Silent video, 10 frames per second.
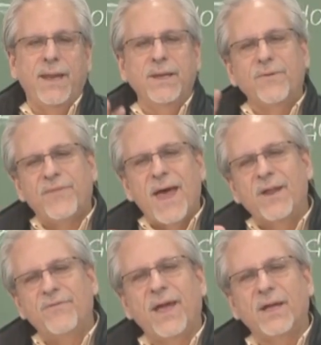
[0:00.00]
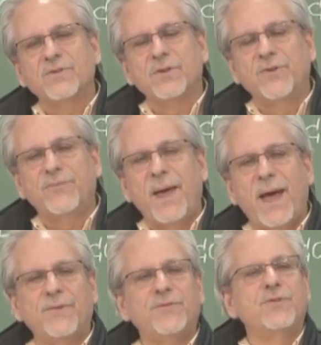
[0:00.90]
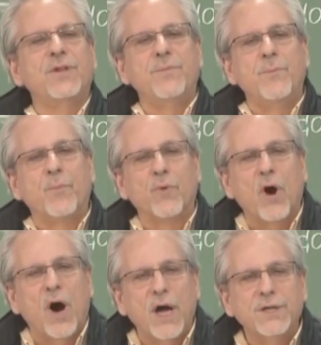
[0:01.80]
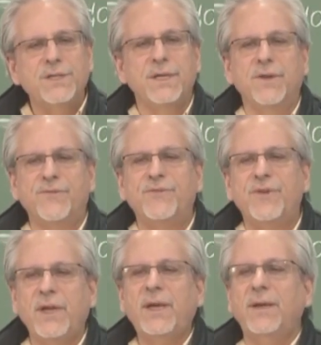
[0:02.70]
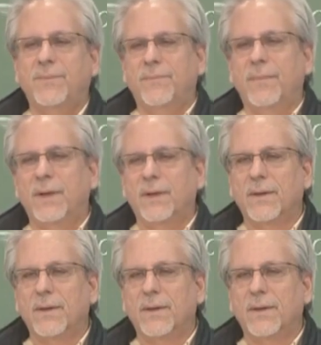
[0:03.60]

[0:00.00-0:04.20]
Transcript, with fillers: And if that evangelist pastor didn't broaden his team